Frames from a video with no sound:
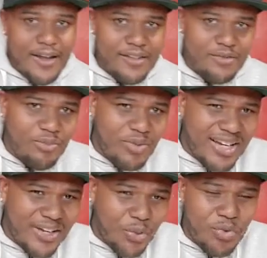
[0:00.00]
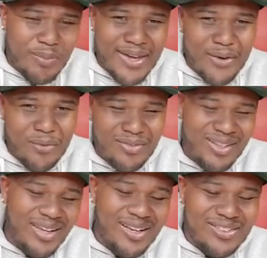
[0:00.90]
it's really like a
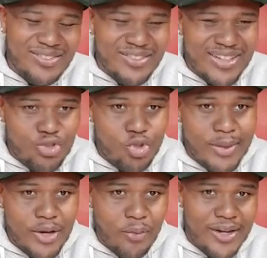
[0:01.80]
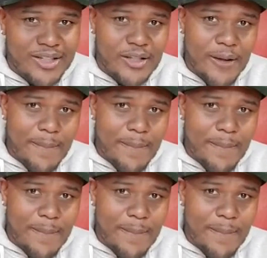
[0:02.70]
really a two-man race.